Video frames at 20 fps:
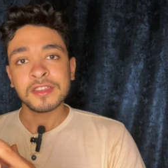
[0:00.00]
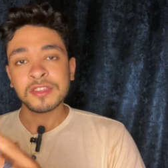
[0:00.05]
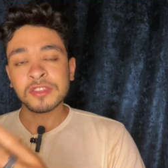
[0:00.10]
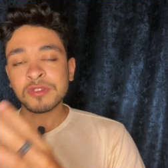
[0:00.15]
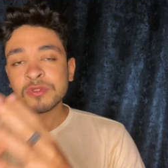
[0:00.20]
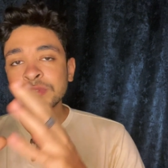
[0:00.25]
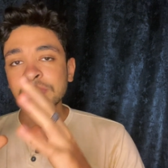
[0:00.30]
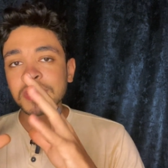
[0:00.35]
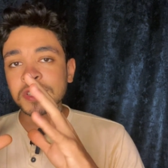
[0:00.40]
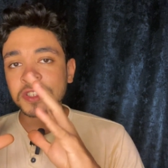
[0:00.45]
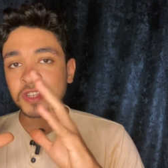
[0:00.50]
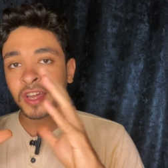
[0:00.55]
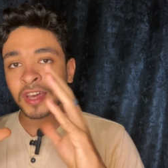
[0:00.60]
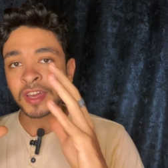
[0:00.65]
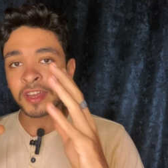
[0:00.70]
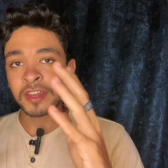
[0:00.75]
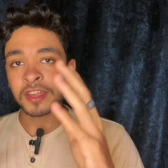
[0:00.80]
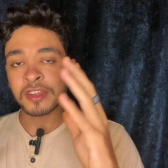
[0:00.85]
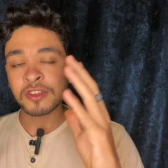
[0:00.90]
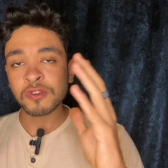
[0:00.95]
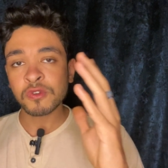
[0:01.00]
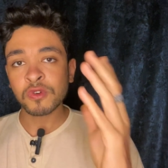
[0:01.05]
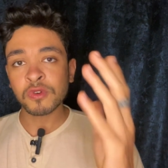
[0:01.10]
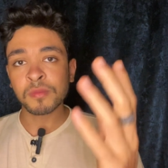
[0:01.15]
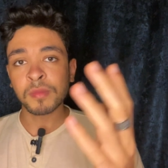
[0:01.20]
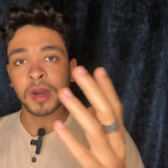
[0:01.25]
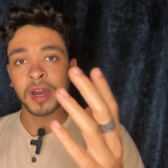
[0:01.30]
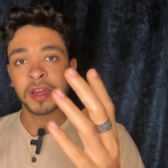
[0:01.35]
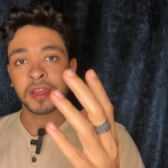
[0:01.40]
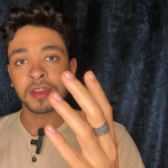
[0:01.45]
you design in
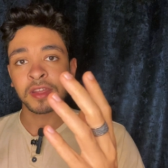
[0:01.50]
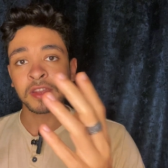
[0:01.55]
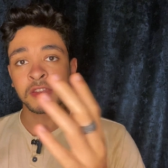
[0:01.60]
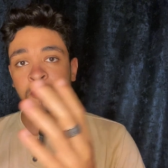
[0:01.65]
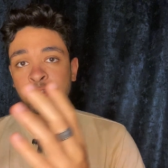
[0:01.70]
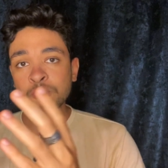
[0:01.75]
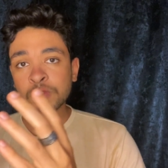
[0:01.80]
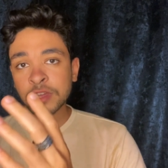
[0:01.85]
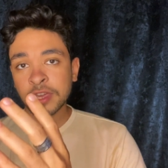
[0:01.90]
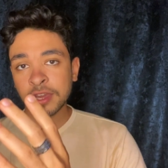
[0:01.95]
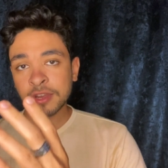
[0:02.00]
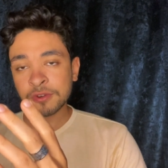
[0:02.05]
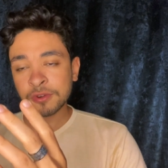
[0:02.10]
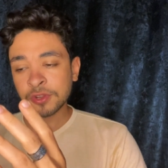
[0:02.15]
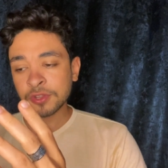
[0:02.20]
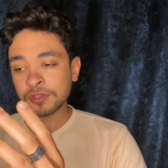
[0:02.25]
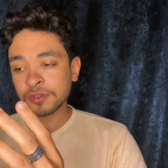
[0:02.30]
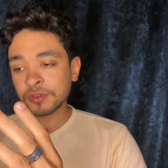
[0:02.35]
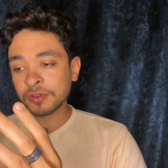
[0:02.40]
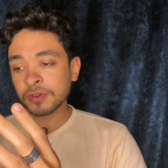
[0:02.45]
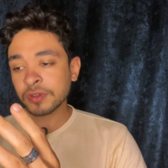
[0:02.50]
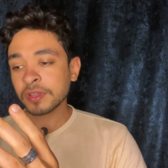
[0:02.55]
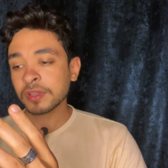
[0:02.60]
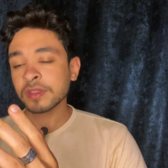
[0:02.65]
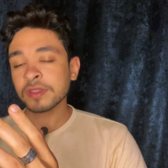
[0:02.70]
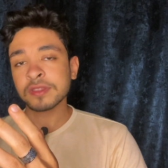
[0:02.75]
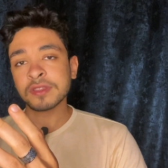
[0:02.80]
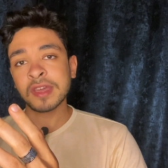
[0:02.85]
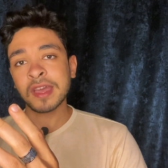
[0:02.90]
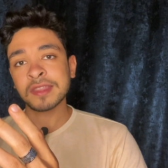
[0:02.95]
your mind a new character
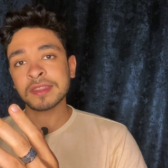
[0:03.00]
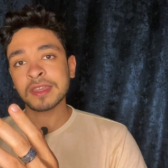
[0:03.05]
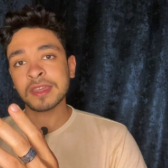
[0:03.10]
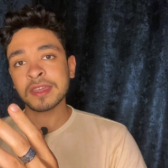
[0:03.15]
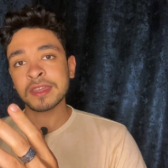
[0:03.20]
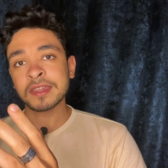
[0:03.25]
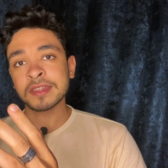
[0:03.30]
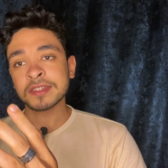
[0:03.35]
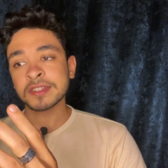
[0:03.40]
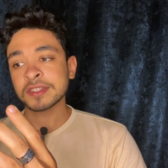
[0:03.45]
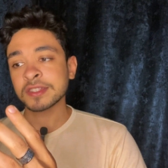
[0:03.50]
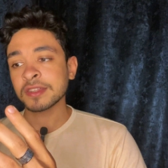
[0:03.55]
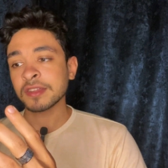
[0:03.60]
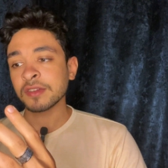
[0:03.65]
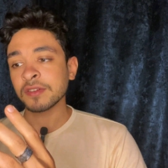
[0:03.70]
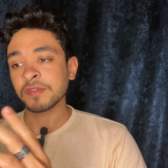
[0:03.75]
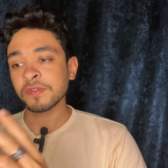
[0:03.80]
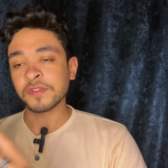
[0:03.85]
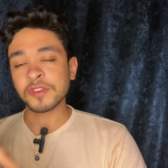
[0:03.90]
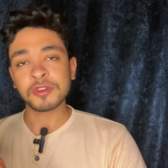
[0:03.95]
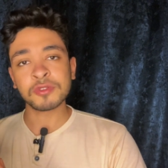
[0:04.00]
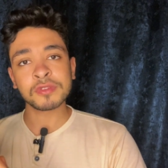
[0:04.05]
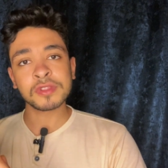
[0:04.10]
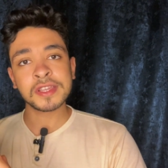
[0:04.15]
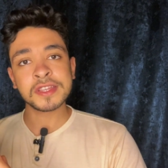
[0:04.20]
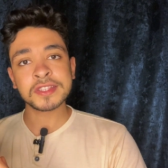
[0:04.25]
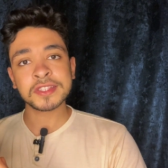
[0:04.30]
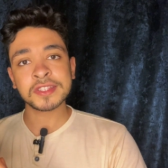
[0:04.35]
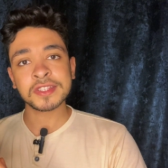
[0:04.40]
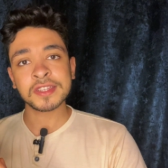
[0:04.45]
that is
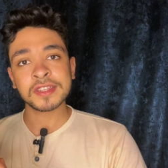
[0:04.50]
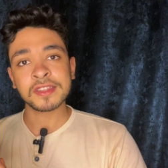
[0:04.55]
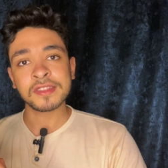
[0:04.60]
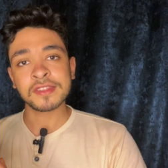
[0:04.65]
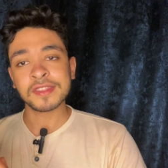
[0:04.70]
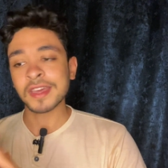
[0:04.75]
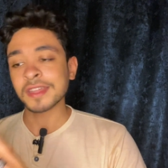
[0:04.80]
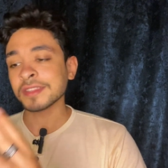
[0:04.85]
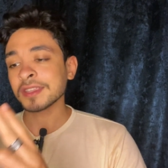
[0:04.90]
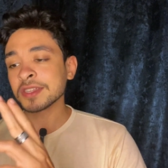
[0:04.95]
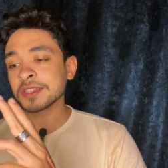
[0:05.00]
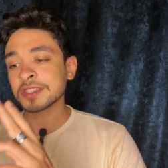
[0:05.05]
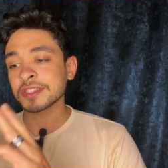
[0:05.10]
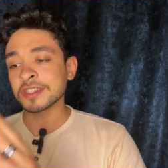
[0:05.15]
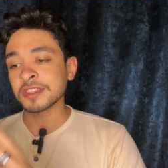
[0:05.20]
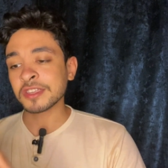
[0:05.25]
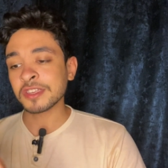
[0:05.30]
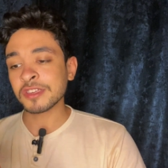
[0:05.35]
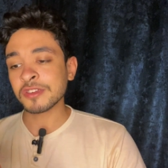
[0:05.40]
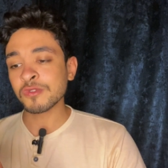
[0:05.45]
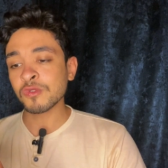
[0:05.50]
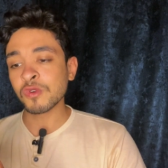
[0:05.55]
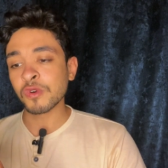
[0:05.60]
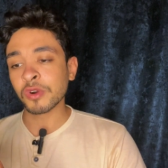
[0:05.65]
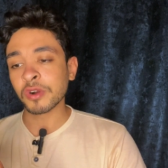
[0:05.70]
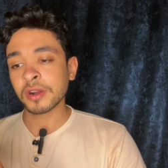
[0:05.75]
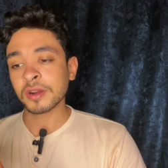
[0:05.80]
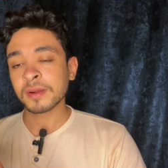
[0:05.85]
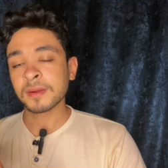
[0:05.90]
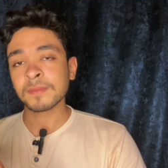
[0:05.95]
fearless, that is
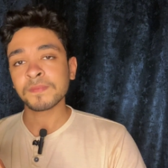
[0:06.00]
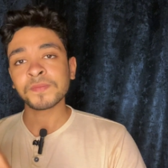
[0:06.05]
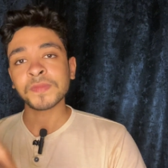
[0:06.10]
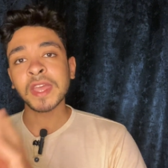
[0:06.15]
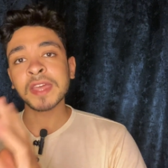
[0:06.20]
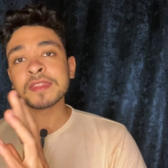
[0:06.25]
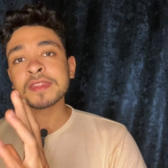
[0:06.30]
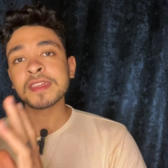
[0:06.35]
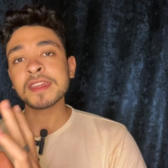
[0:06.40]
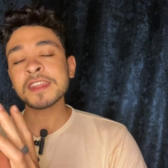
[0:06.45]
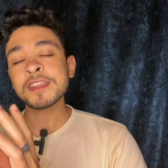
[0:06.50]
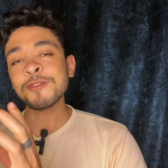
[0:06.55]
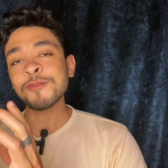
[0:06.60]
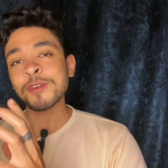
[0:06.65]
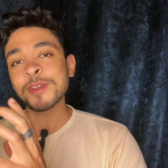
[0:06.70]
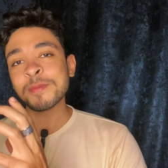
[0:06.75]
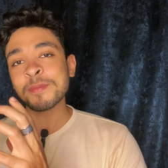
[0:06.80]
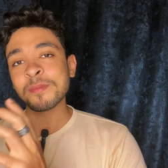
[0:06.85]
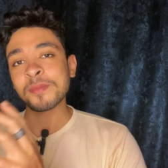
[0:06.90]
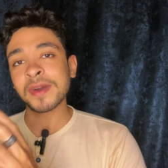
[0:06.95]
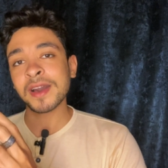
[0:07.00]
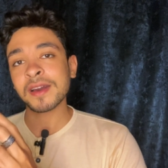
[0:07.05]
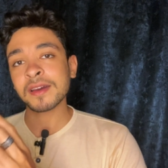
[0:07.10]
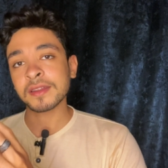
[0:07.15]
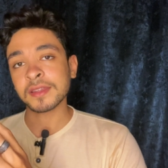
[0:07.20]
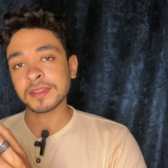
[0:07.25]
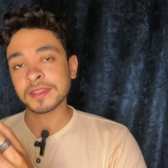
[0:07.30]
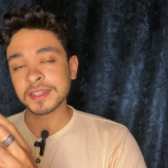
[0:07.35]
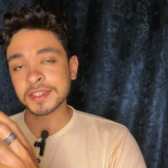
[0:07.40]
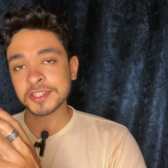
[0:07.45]
secure, and then you
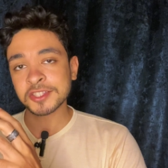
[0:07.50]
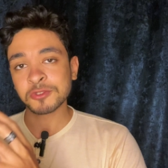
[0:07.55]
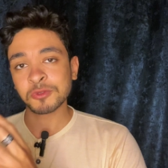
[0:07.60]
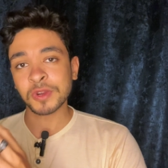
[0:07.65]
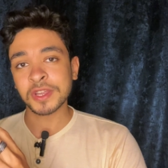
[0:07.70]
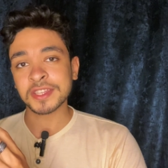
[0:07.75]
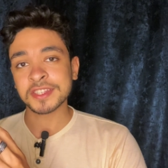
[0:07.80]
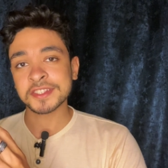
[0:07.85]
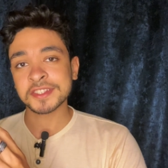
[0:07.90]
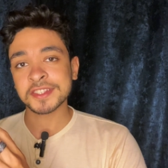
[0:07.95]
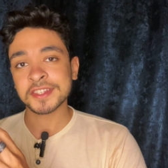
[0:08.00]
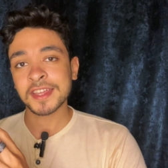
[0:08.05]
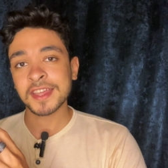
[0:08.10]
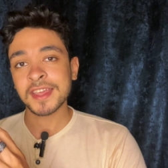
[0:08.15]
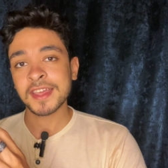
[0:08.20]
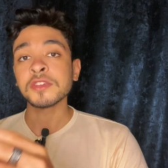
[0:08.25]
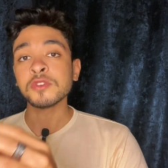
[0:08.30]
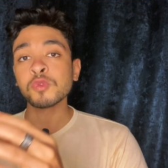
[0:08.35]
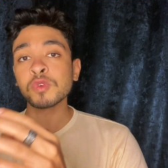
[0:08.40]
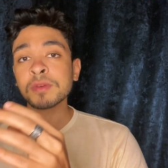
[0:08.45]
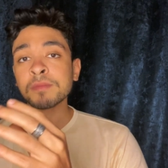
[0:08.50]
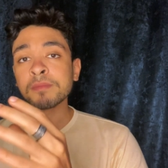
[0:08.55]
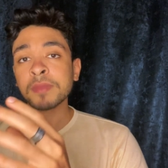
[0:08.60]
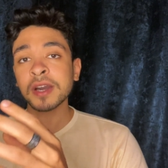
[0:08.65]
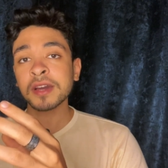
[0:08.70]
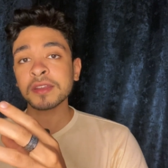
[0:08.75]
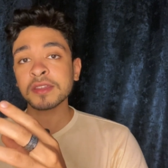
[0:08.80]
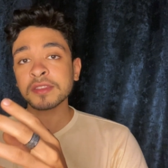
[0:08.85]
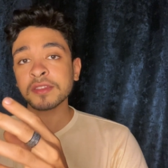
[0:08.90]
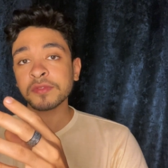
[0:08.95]
embody these traits. You
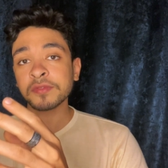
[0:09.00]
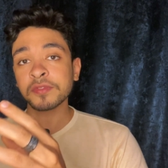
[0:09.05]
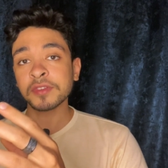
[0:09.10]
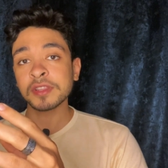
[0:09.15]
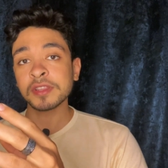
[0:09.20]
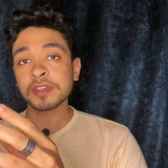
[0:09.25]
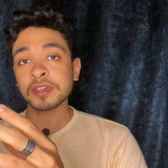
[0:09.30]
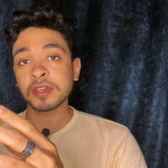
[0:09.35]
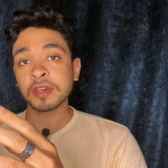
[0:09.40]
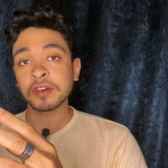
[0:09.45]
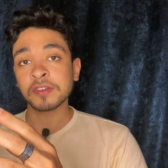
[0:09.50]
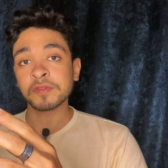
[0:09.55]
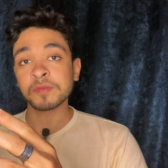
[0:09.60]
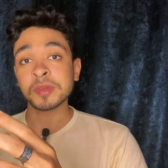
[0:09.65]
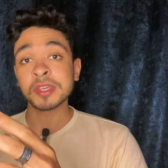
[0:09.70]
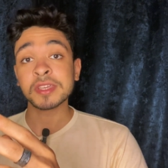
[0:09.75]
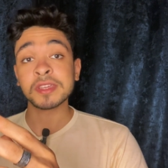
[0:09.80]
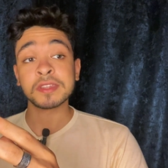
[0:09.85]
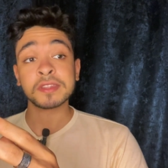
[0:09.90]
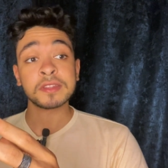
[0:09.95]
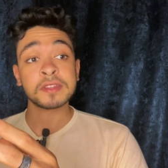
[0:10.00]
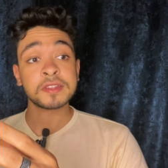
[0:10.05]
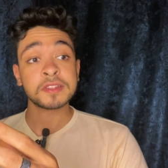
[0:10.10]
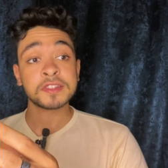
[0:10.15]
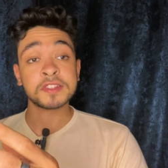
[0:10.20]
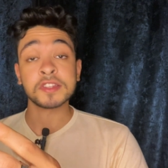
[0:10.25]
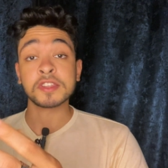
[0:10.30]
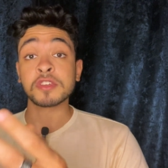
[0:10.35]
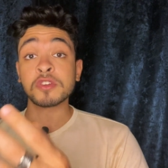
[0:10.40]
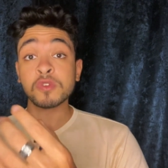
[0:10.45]
embody the feeling of being
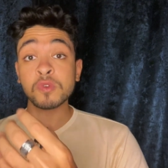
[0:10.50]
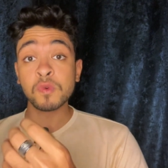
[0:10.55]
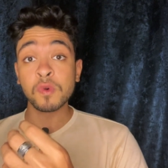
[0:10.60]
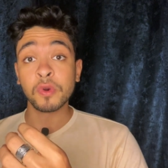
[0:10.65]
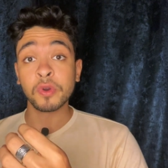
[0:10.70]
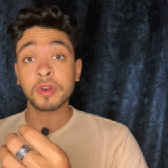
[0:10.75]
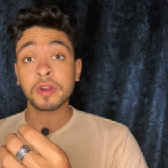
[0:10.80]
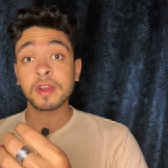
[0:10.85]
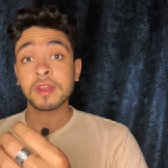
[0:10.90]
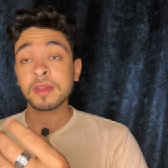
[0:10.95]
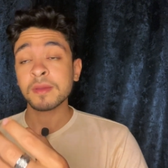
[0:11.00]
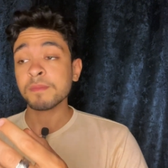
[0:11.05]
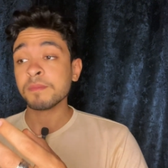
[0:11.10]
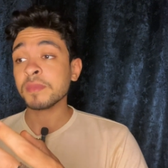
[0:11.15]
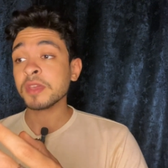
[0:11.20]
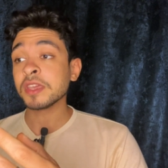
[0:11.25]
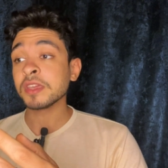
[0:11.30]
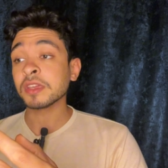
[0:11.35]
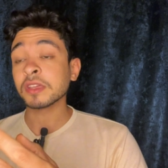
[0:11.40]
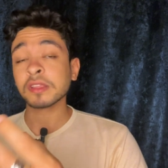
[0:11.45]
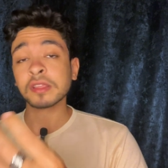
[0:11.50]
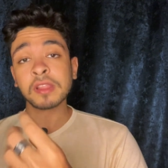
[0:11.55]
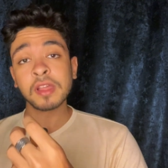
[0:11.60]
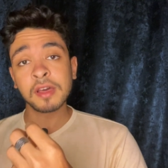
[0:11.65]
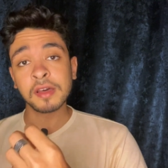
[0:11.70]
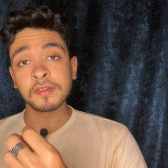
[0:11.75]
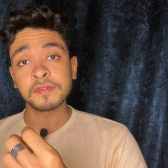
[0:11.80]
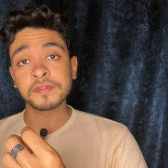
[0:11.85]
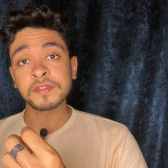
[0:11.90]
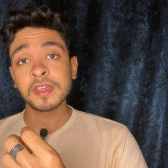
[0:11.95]
secure, being
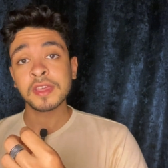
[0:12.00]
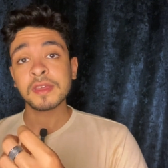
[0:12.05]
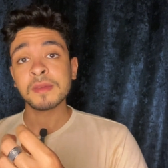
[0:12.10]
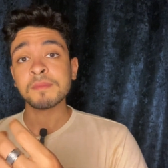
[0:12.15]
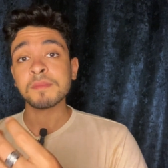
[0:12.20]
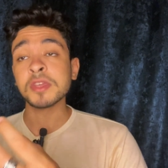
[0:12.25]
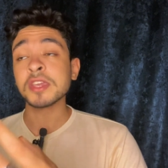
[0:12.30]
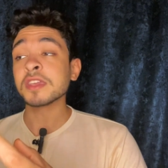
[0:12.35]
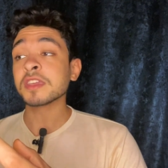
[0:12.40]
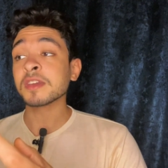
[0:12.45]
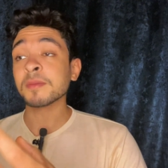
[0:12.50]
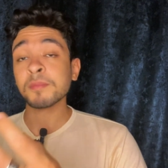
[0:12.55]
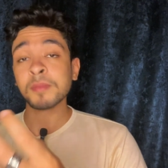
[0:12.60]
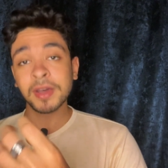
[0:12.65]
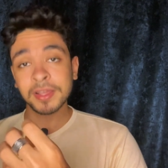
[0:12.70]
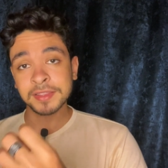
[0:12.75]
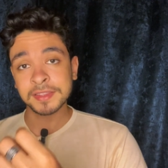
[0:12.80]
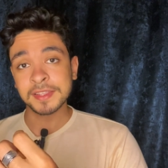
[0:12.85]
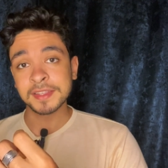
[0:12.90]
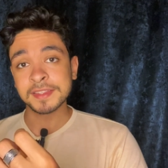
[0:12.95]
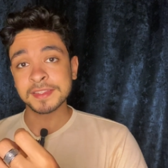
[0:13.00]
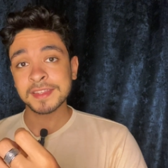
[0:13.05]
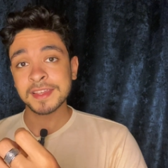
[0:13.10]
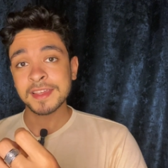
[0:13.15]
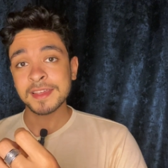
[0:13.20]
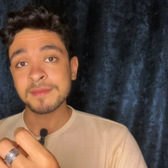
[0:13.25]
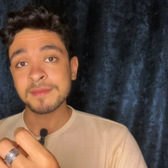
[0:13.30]
loved, being abundant,